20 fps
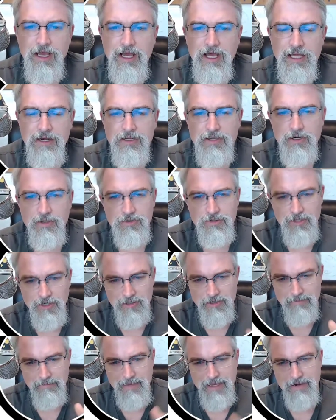I had to go
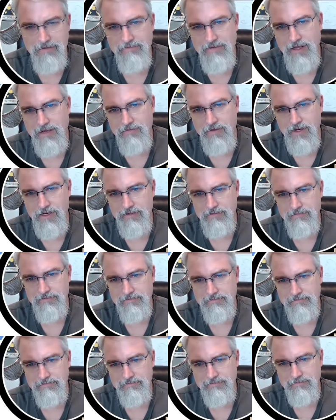turn the main valve
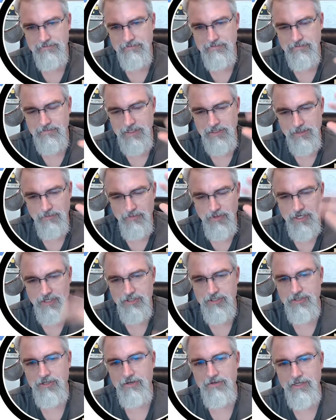off, let the
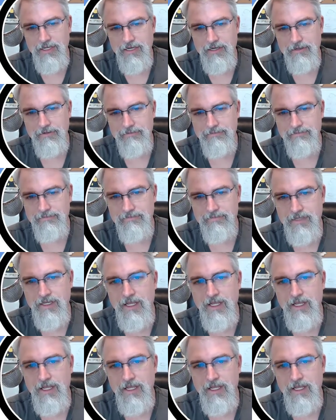pressure go down,